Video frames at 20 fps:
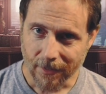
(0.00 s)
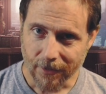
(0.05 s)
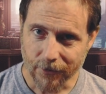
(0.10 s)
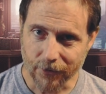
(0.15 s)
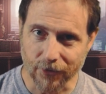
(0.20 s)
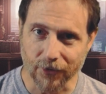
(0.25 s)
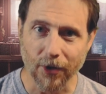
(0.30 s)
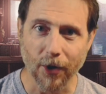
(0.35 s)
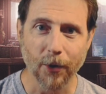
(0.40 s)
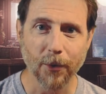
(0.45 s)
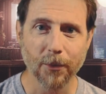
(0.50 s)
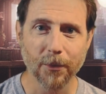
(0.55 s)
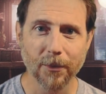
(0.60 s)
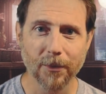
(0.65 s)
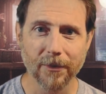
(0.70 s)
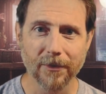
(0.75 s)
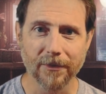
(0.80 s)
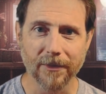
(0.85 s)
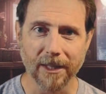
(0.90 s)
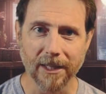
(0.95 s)
So
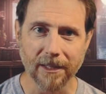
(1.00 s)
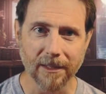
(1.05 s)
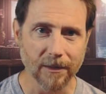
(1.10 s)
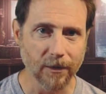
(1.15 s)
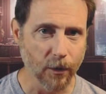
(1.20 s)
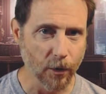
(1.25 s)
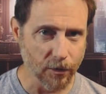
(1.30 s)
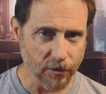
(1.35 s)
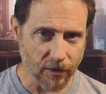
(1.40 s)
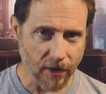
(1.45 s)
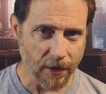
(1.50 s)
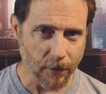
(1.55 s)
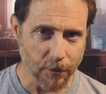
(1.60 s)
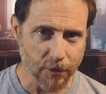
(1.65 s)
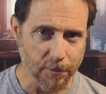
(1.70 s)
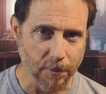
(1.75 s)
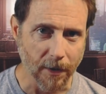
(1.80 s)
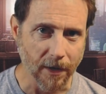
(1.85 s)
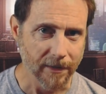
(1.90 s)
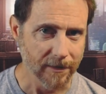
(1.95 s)
the large
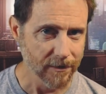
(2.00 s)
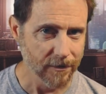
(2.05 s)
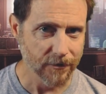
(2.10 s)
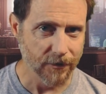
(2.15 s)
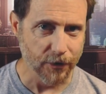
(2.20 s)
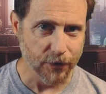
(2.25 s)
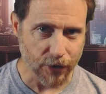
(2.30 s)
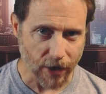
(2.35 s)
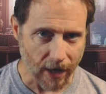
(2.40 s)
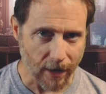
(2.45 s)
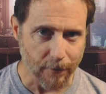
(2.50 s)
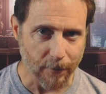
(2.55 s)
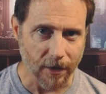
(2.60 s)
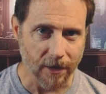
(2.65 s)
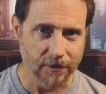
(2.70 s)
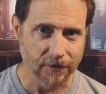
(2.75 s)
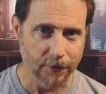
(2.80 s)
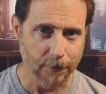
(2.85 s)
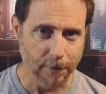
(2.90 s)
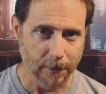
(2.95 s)
language models, the
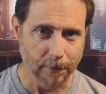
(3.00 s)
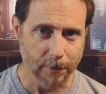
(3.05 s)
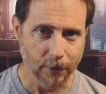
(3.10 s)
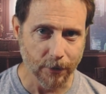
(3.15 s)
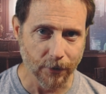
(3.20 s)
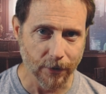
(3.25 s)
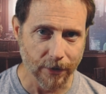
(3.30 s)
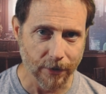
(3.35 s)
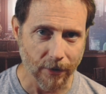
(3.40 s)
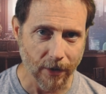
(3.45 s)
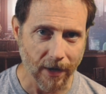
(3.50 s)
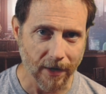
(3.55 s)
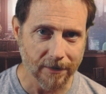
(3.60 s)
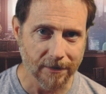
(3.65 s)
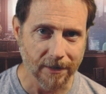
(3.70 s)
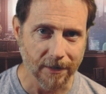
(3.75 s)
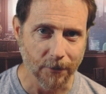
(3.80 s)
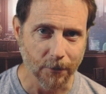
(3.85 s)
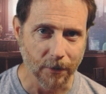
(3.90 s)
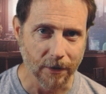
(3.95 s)
chatbots that people are
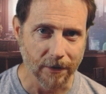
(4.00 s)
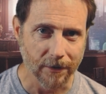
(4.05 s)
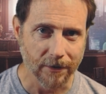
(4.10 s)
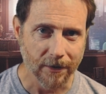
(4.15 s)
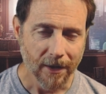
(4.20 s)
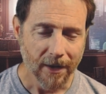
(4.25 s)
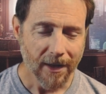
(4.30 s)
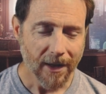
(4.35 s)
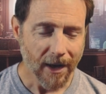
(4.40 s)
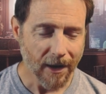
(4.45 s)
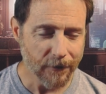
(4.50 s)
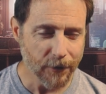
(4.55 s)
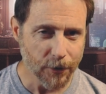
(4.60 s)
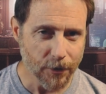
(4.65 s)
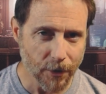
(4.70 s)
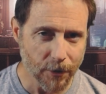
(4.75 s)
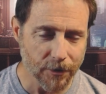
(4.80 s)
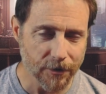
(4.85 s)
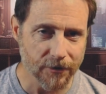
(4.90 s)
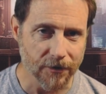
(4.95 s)
interacting with, have you
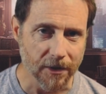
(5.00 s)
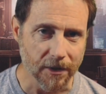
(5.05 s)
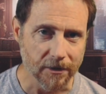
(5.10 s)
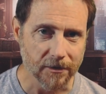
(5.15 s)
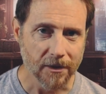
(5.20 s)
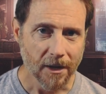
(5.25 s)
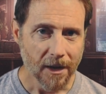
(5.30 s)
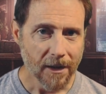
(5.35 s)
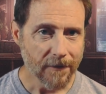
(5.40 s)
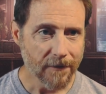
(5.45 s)
noticed this?